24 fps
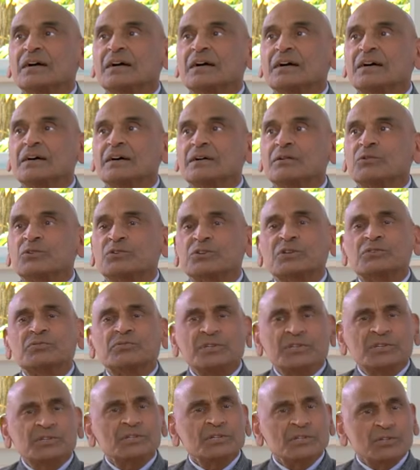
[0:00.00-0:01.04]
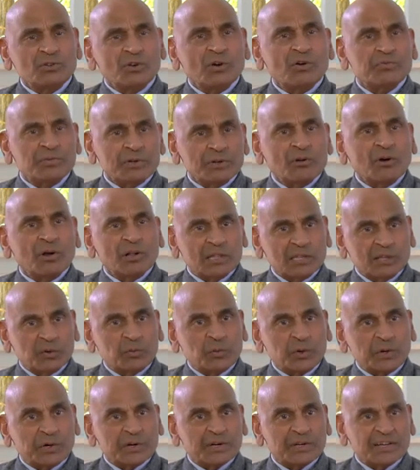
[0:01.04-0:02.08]
Gurdjieff teaching is often called the
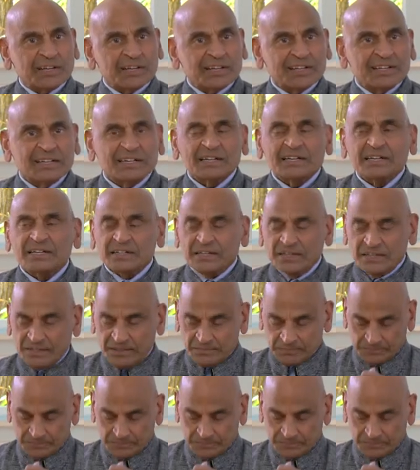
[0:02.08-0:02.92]
work, and